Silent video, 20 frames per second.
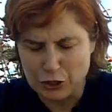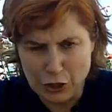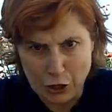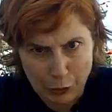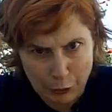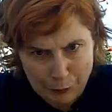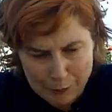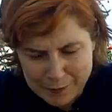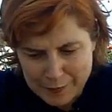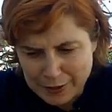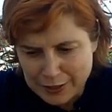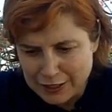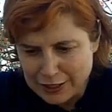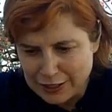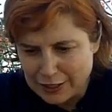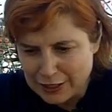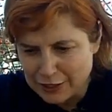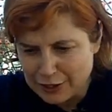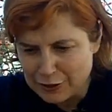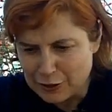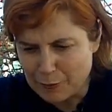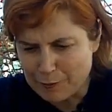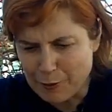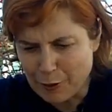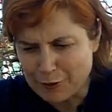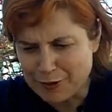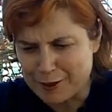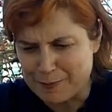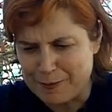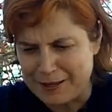No, your
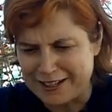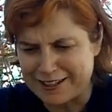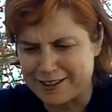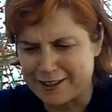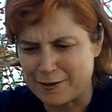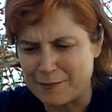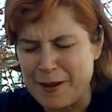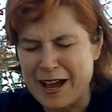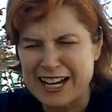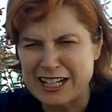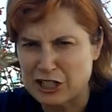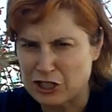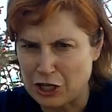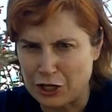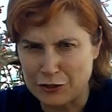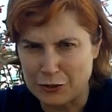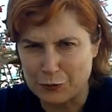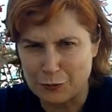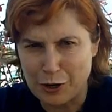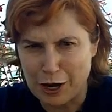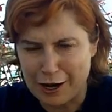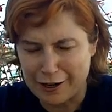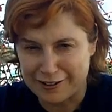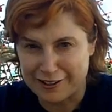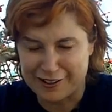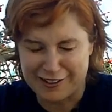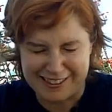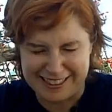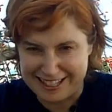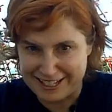boat is being smashed on the
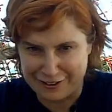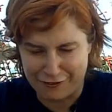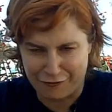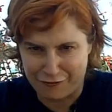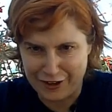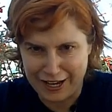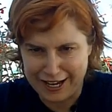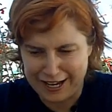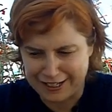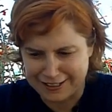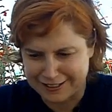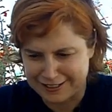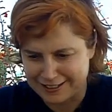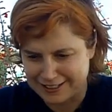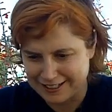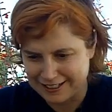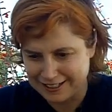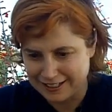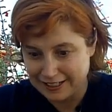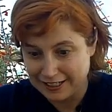rocks. Think fast.